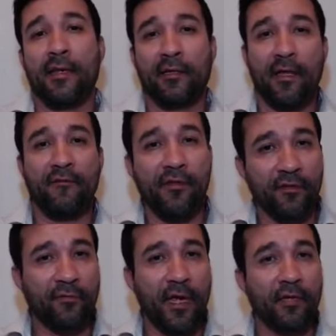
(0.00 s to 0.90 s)
11th
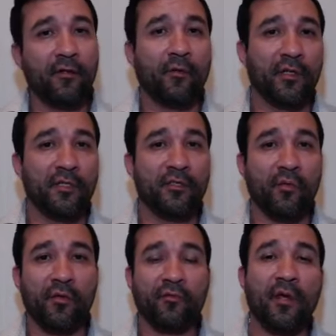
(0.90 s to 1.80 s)
grade going into
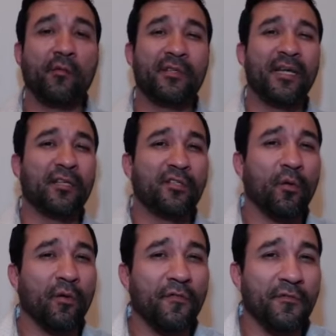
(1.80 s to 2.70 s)
12th grade would take a
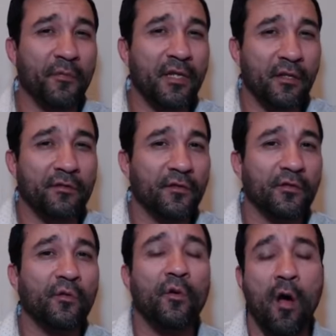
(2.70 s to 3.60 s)
total of three years of
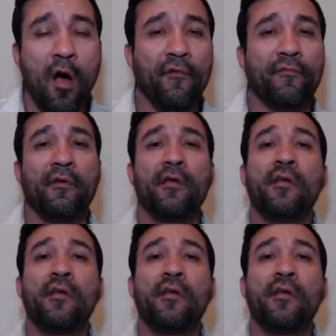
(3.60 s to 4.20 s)
school off.